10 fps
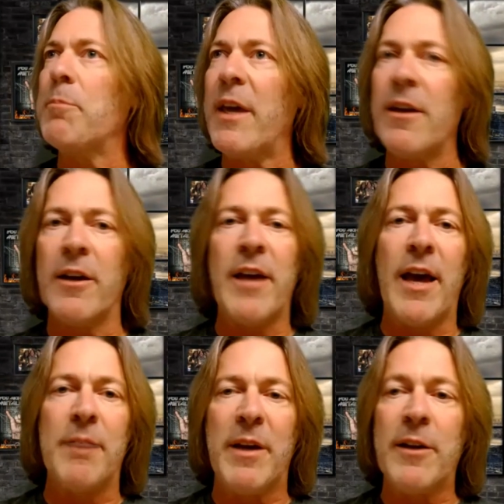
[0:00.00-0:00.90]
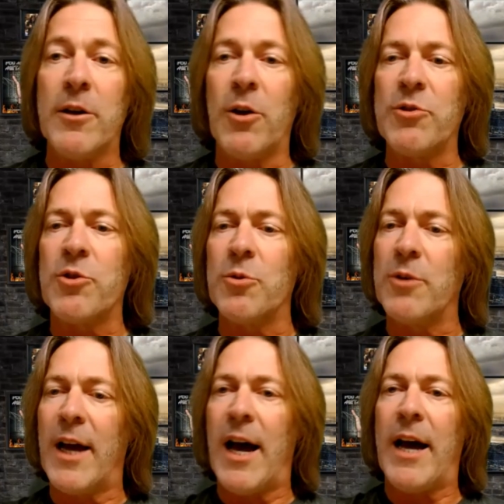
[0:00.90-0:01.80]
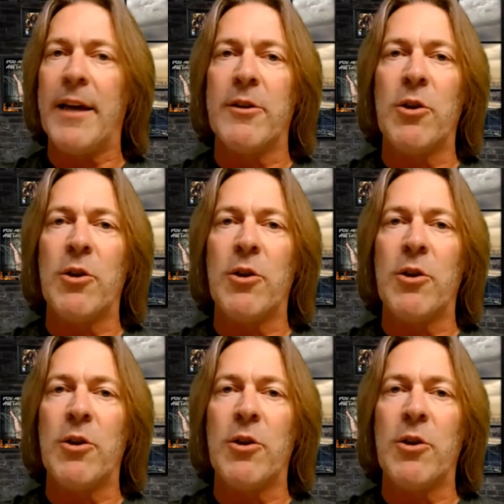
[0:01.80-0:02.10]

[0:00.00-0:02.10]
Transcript: Being an old school guy,